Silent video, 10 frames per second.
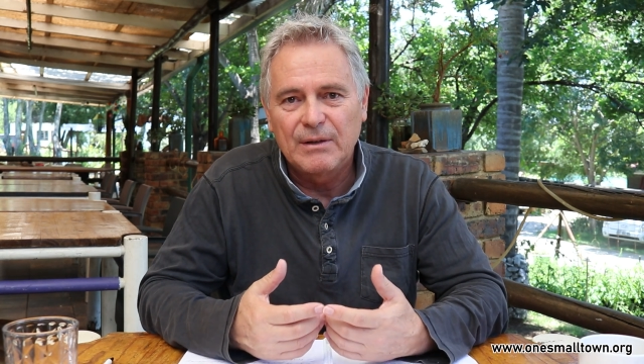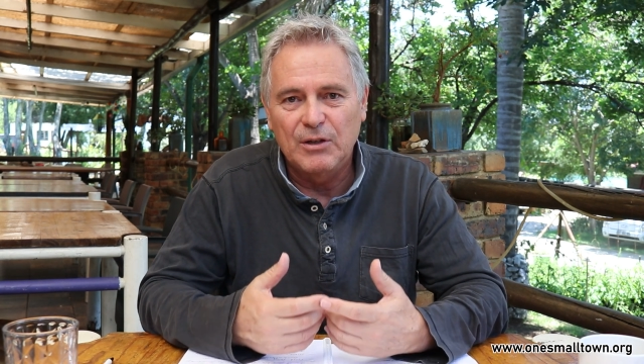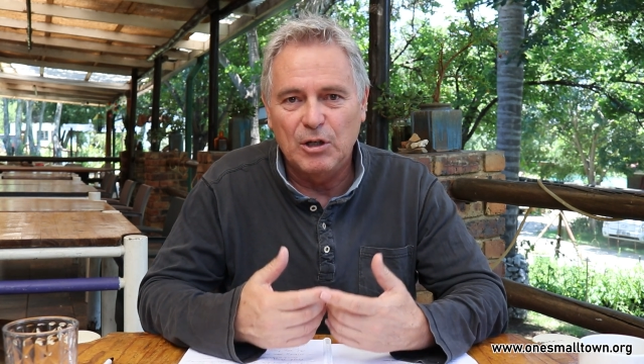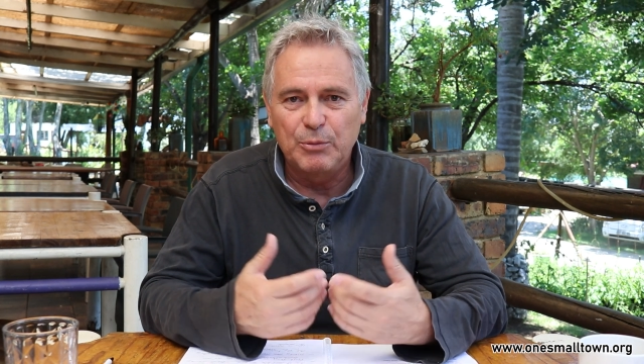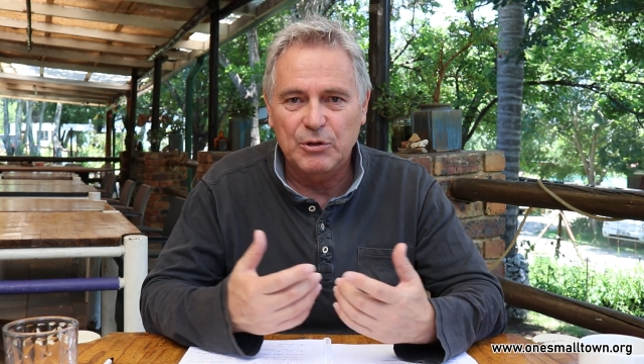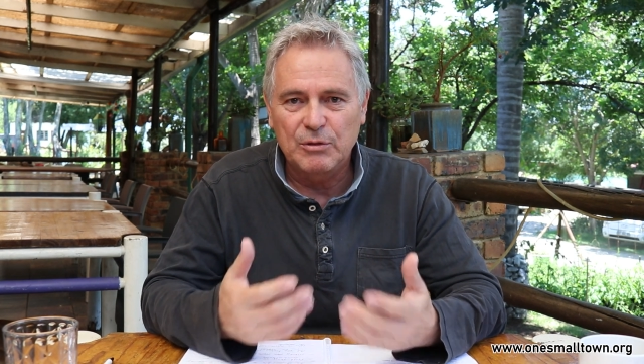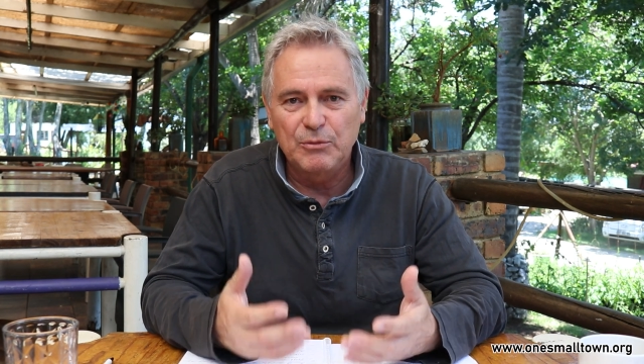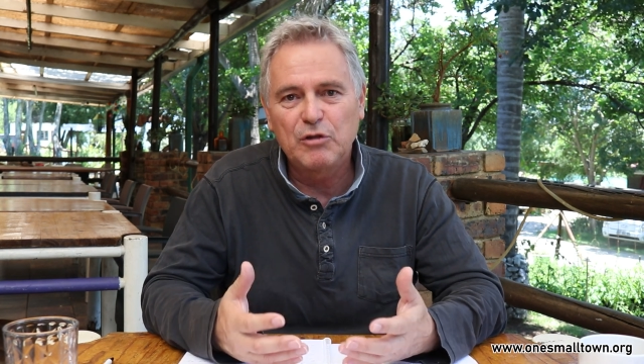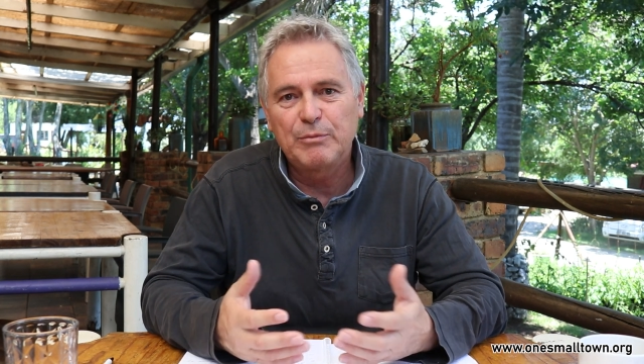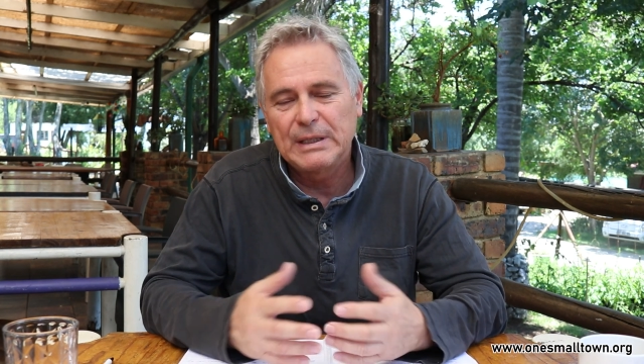the Ubuntu
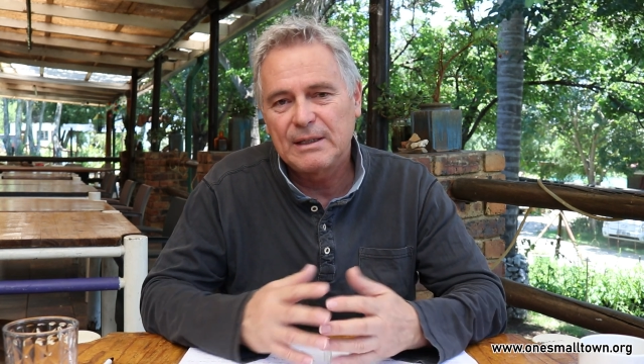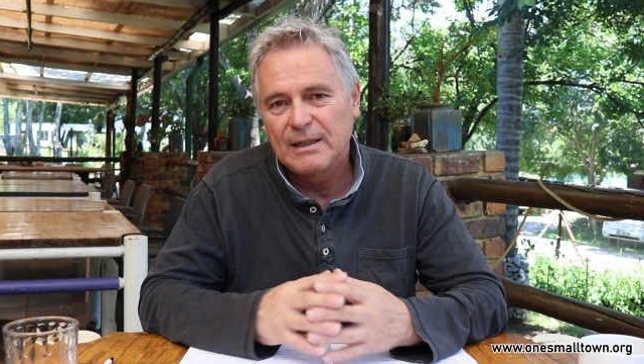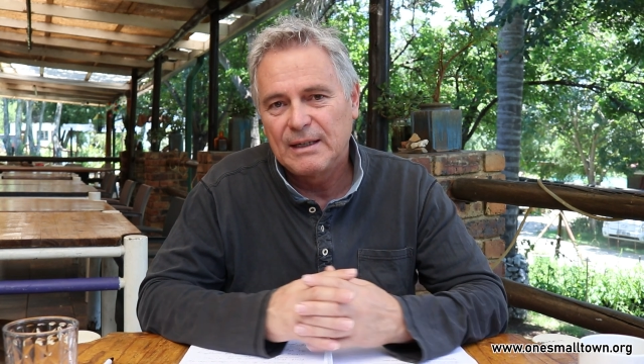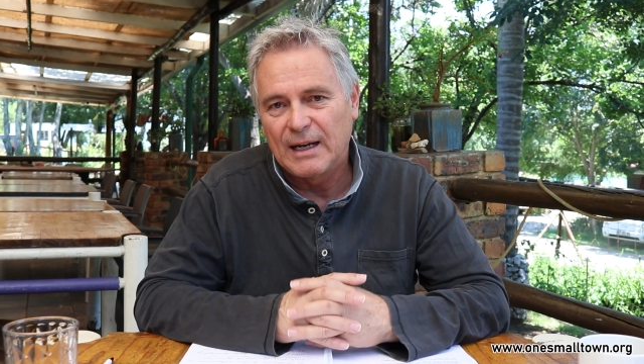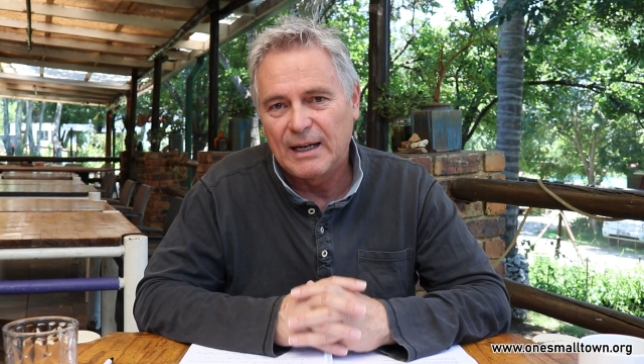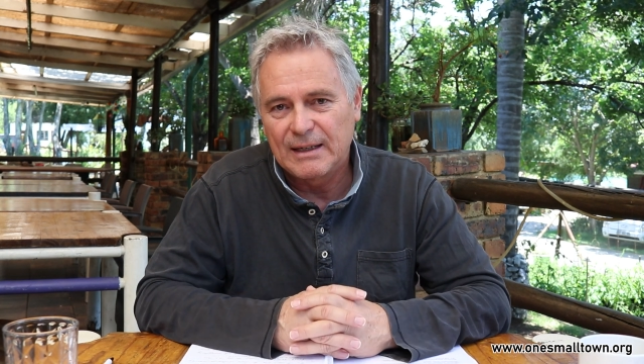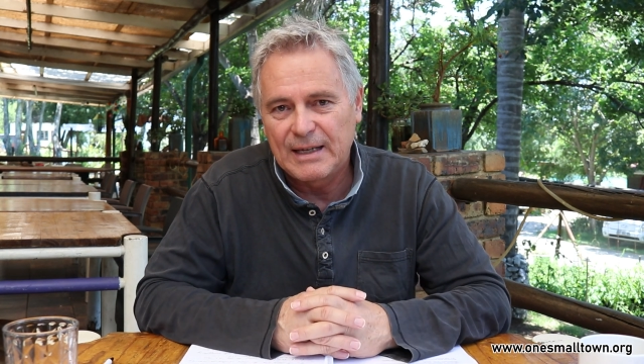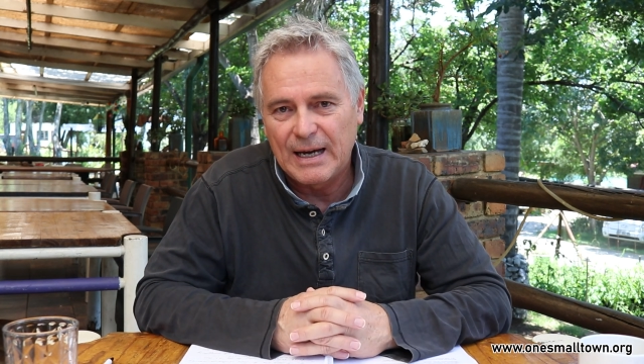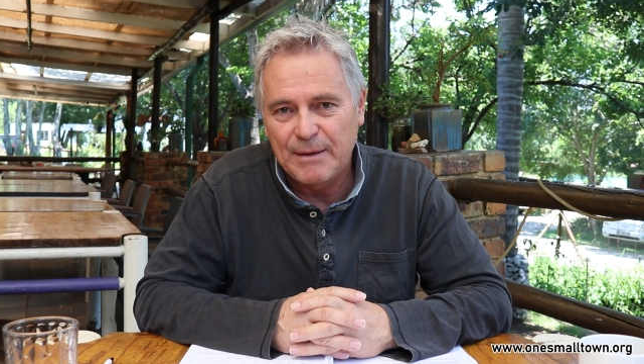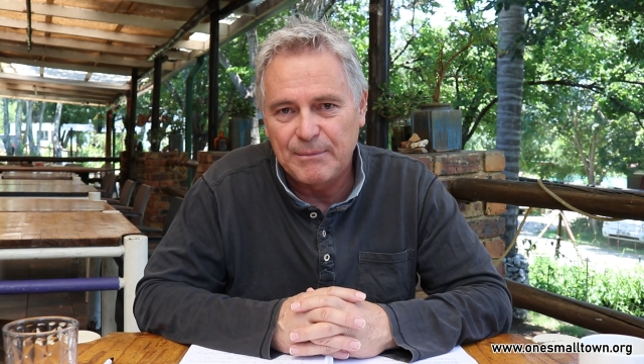movement and
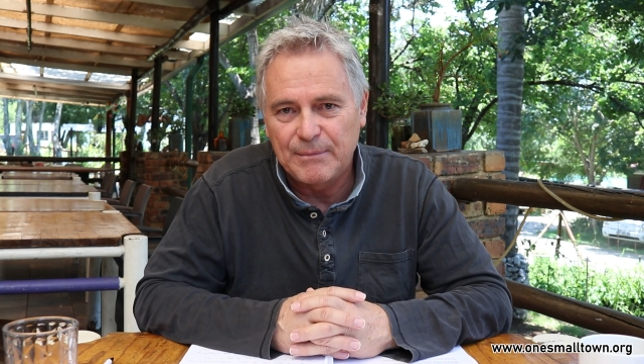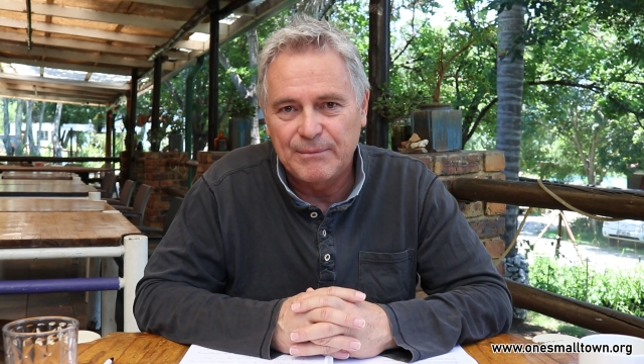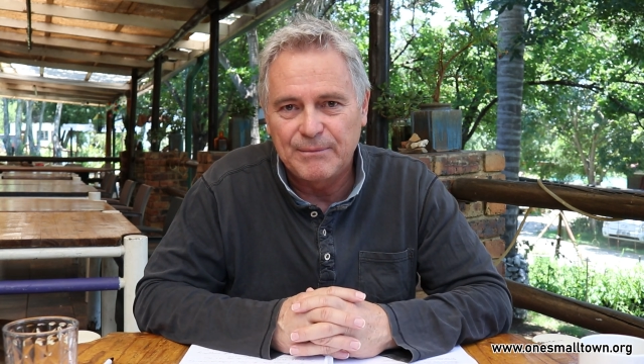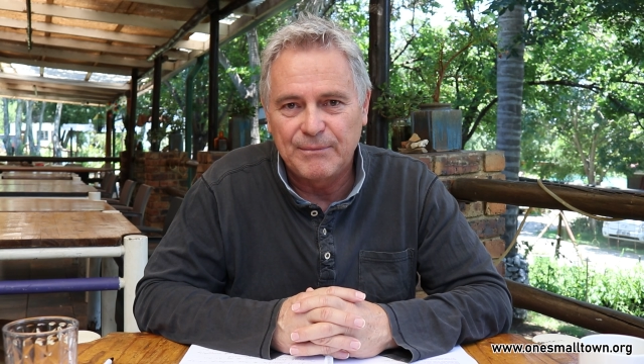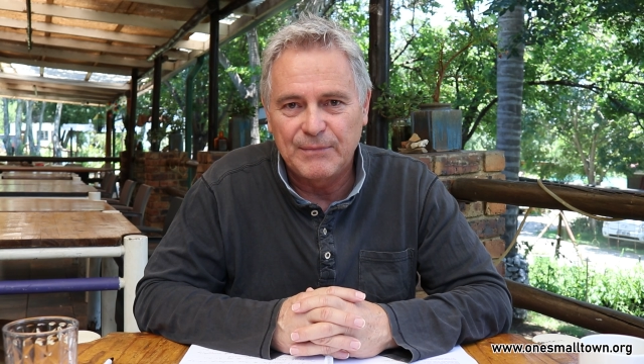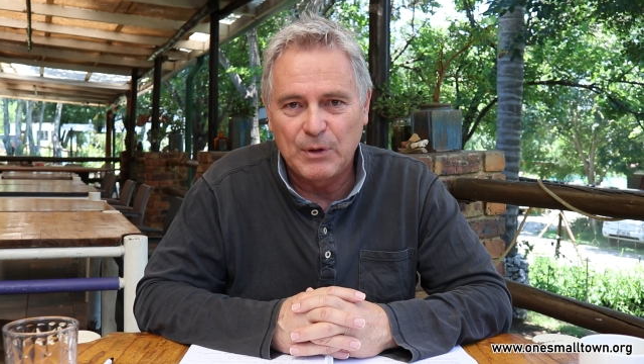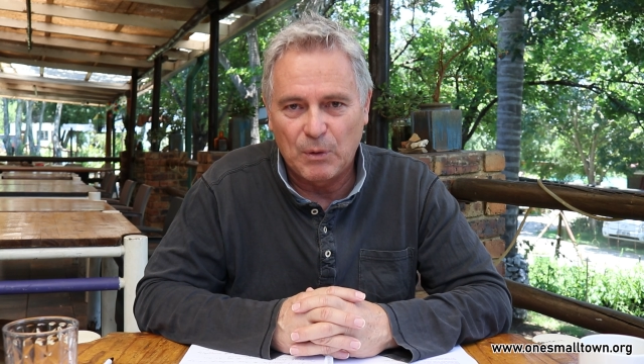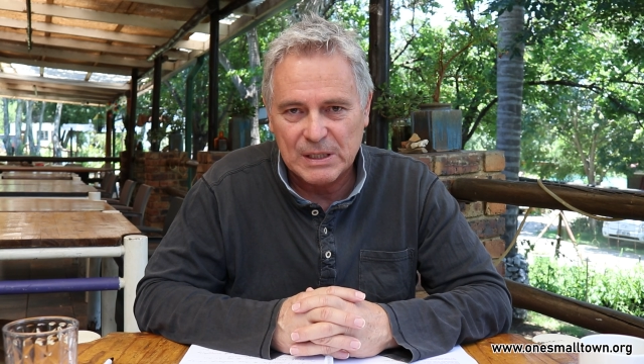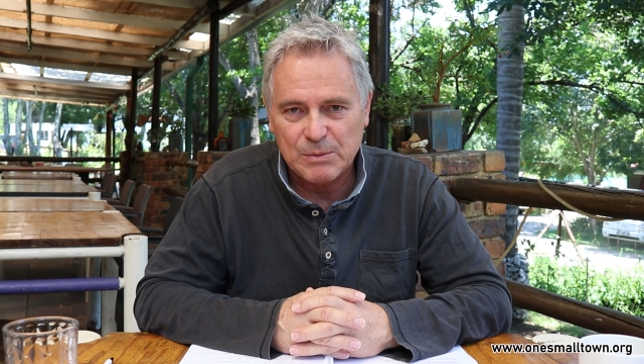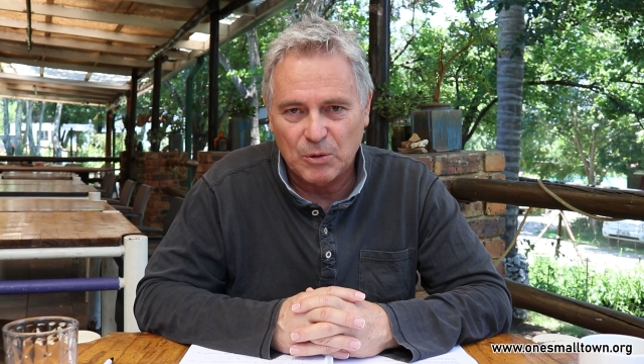came the
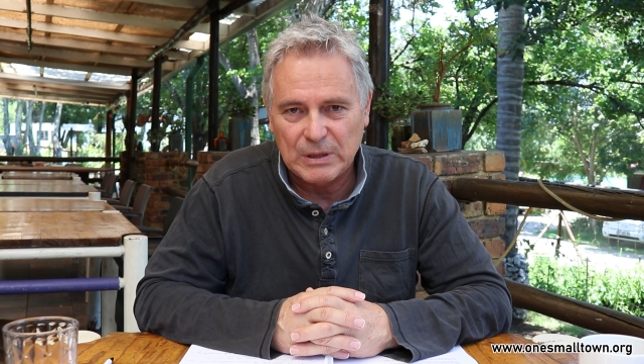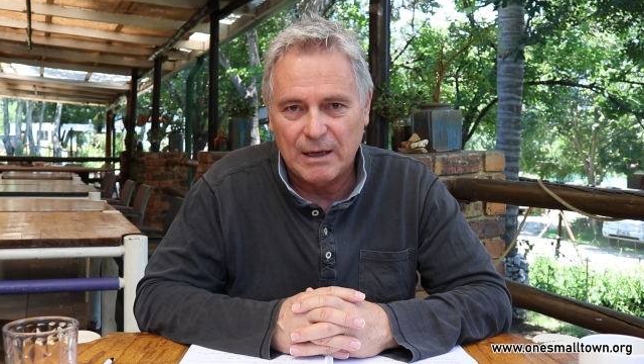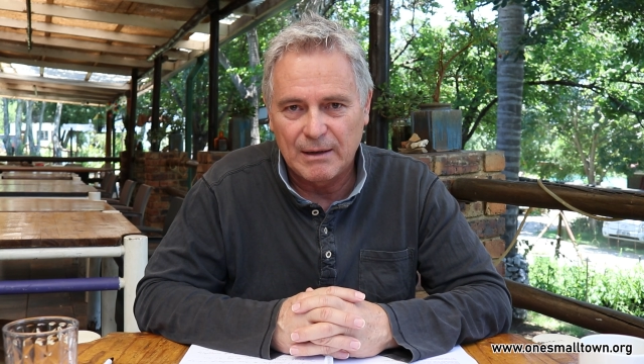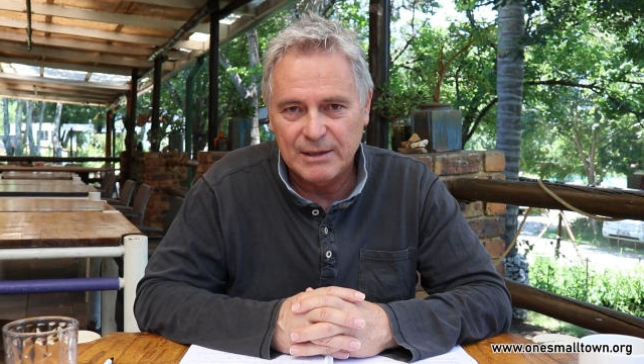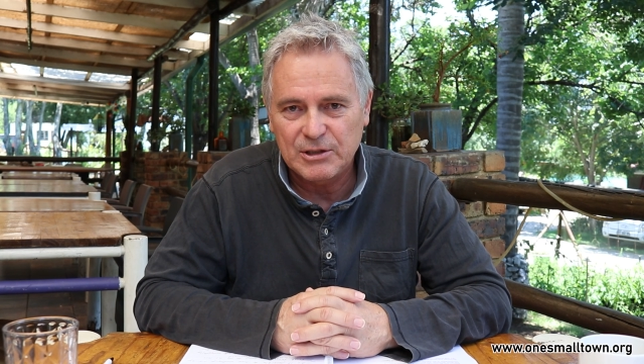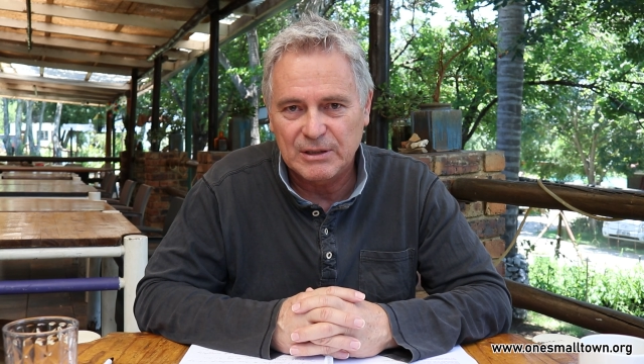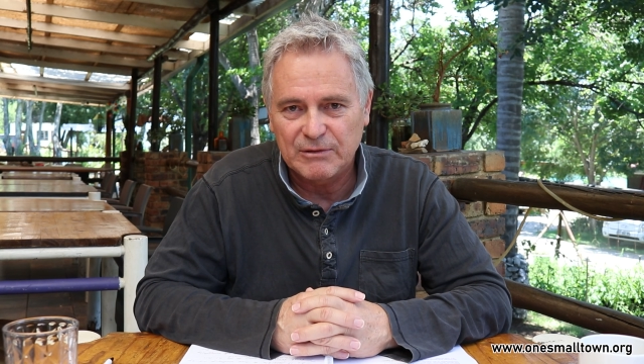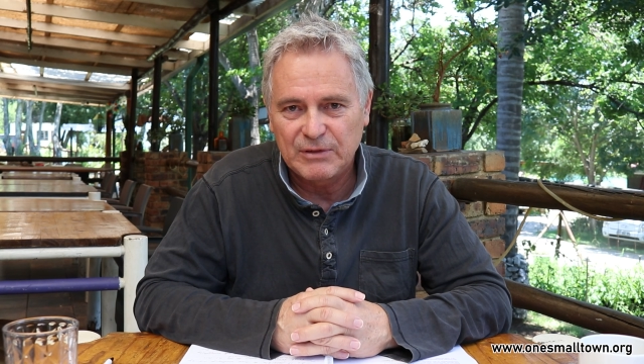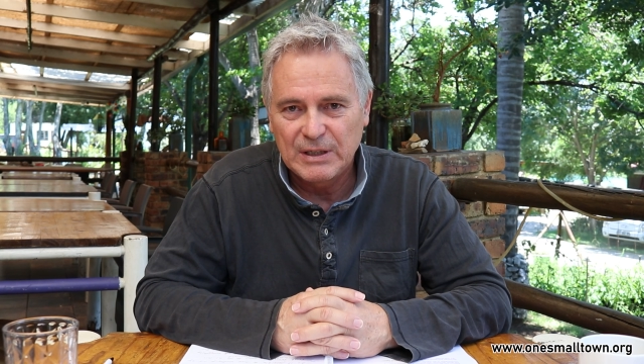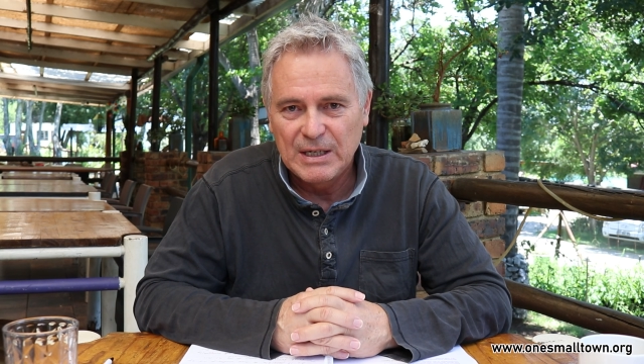One Small Town
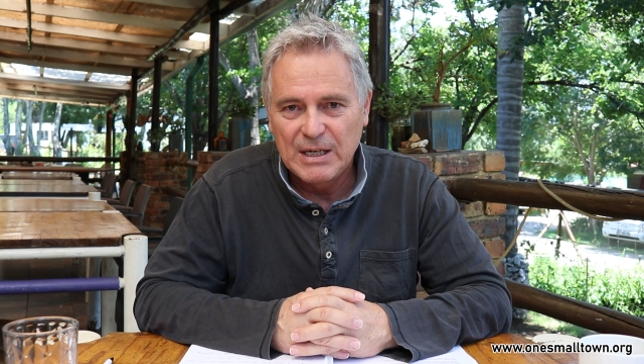initiative.